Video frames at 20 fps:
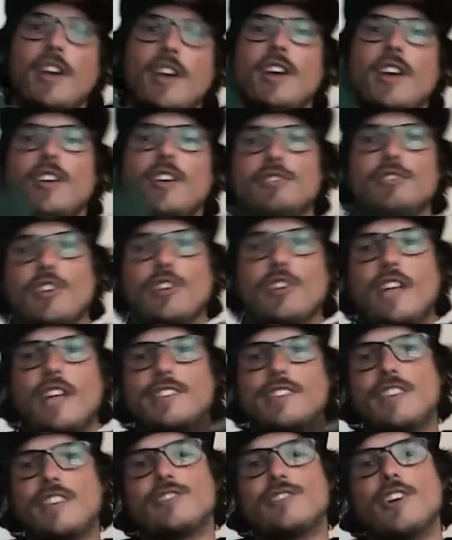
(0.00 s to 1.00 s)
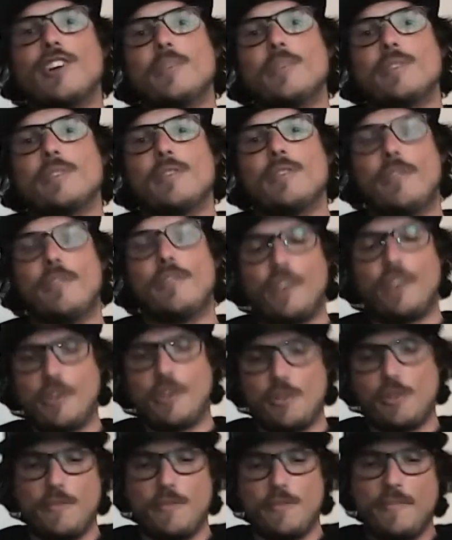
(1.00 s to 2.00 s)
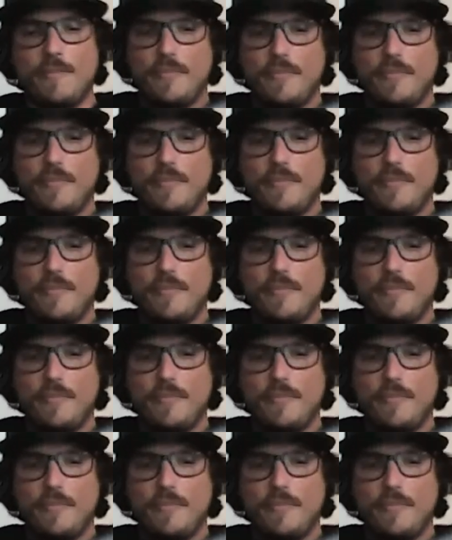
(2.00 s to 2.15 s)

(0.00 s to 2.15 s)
So let's get started with the review.